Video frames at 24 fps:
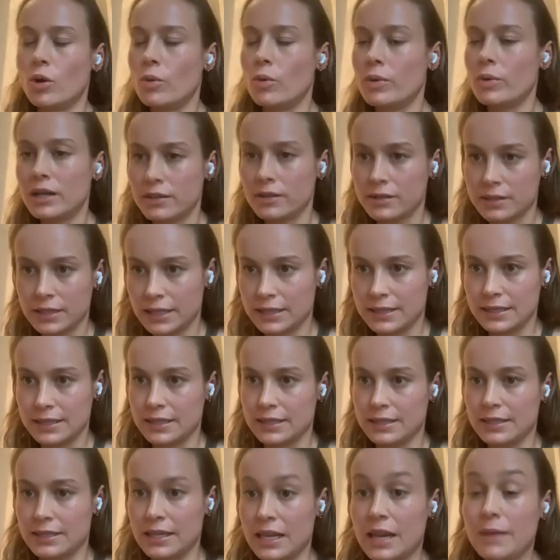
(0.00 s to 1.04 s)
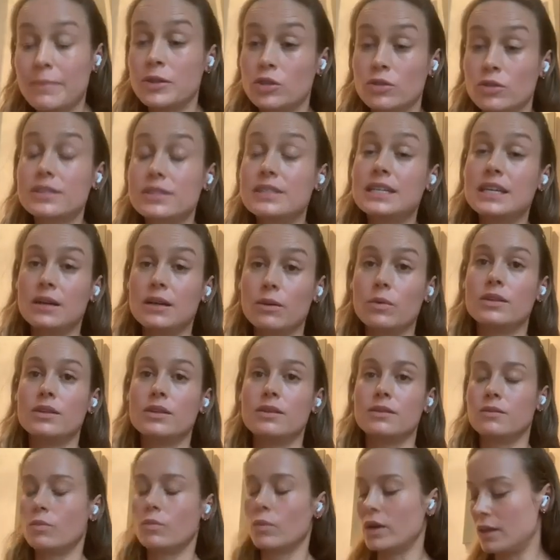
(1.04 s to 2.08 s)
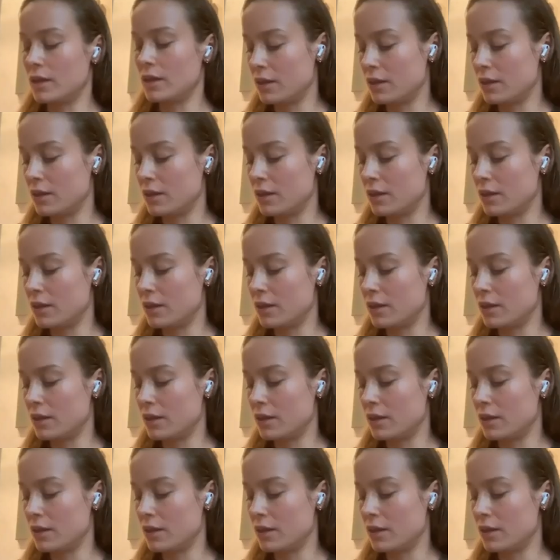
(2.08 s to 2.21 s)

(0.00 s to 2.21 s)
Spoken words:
No one else gets to see. I mean, you'll see it when